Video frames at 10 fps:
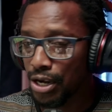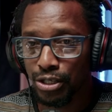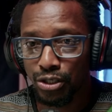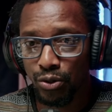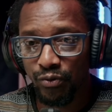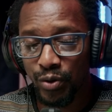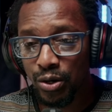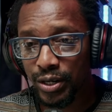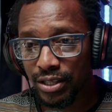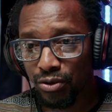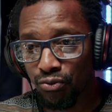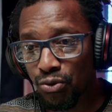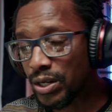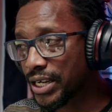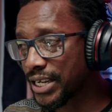So if we look at the
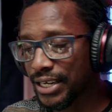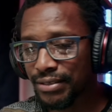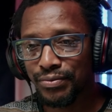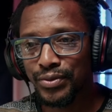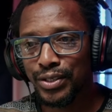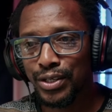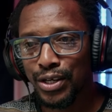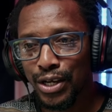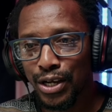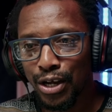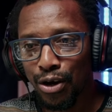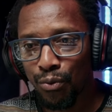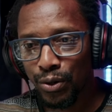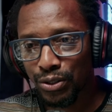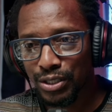rule again,
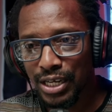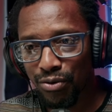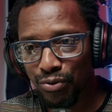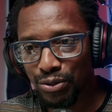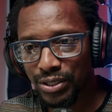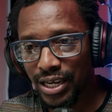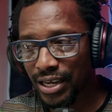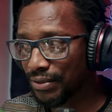what does that rule say?